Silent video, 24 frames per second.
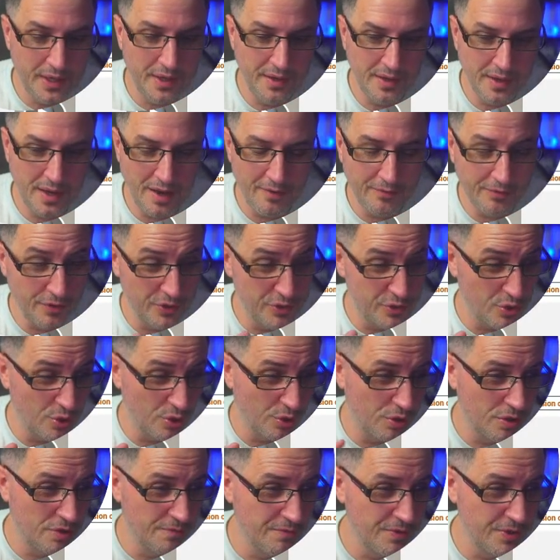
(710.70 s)
have control
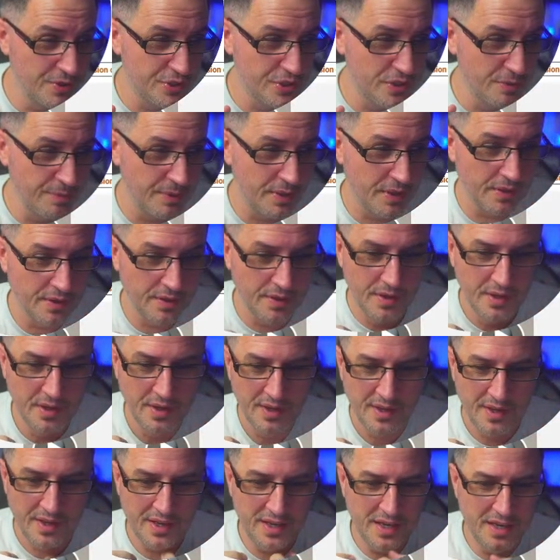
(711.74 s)
over the shipping.
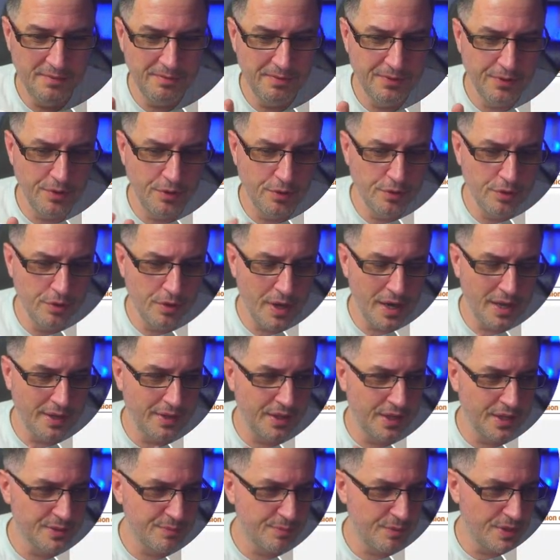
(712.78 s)
And even though your
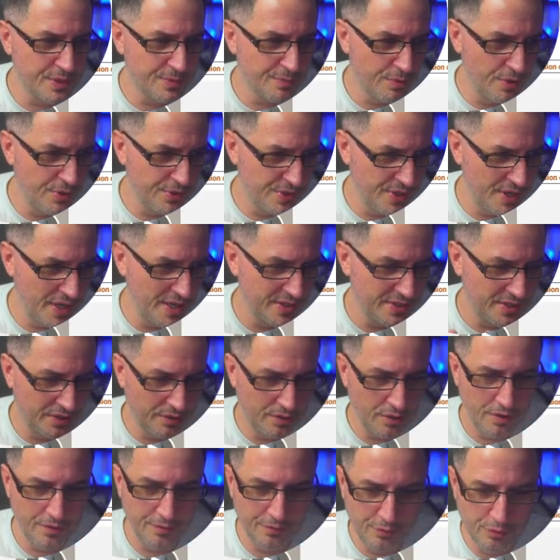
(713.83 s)
AliExpress person has a
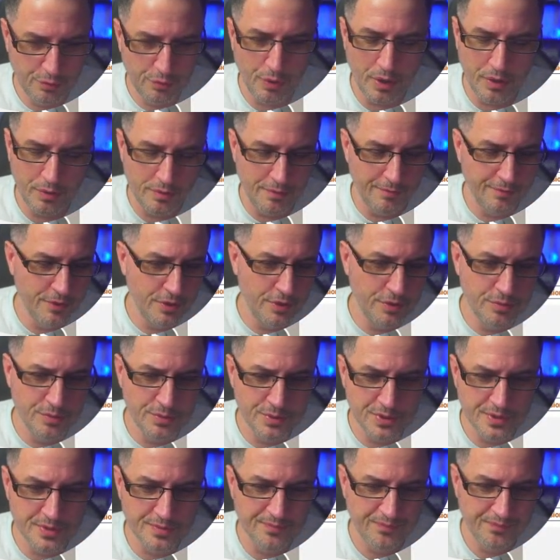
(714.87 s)
lot of great
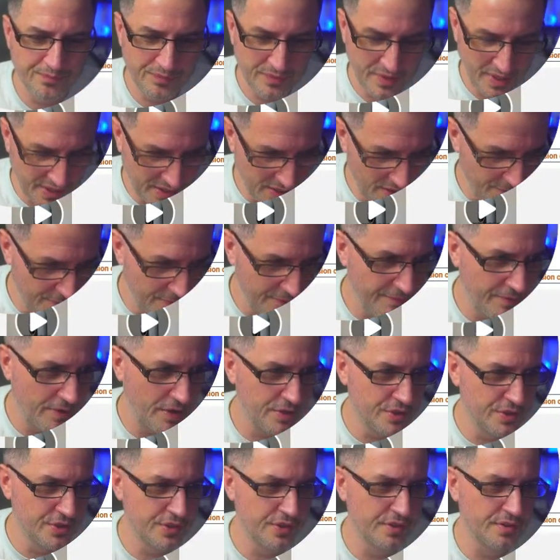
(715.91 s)
reviews, they can be
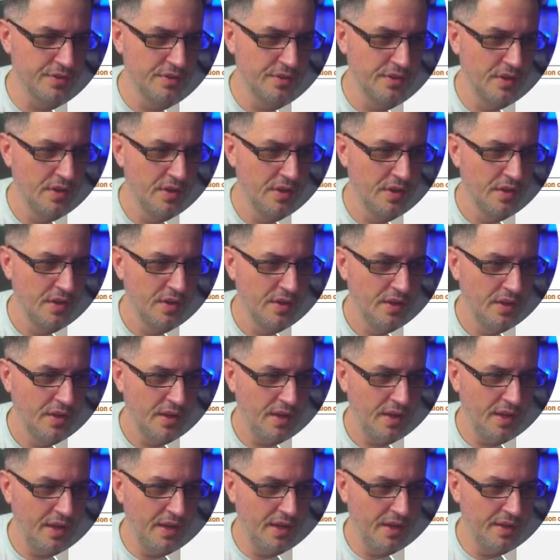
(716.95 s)
fudged.
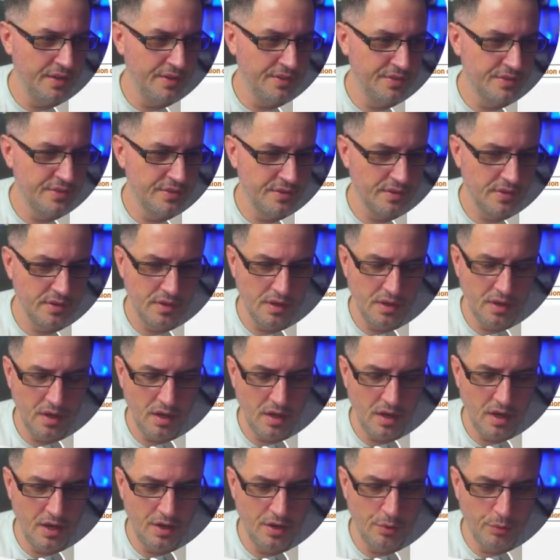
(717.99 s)
And
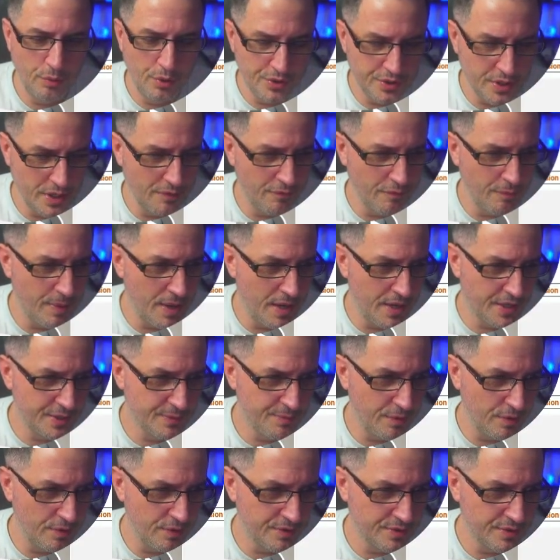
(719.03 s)
I don't want you to have a bad
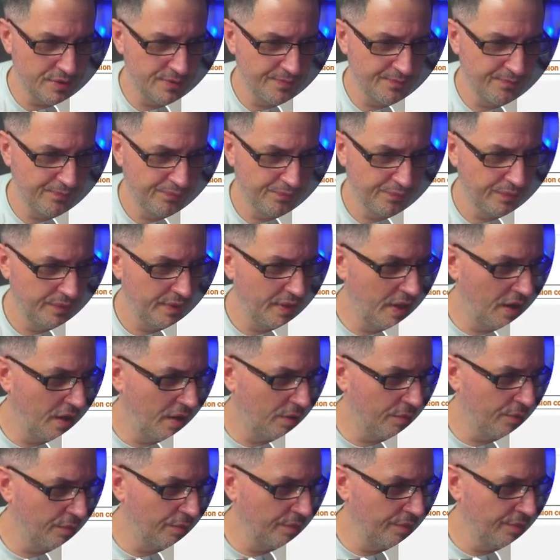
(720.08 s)
experience.
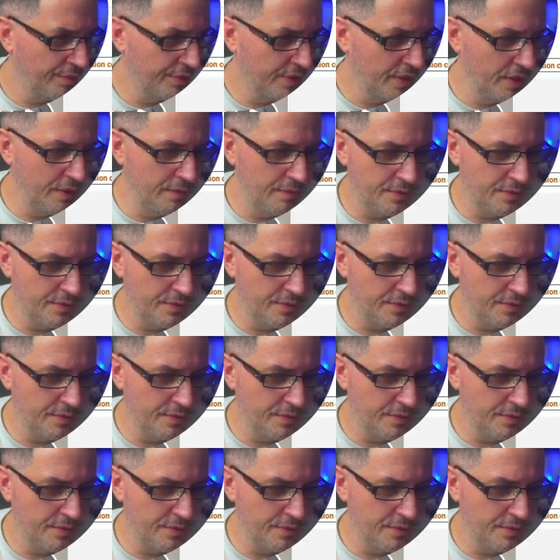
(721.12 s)
Now, the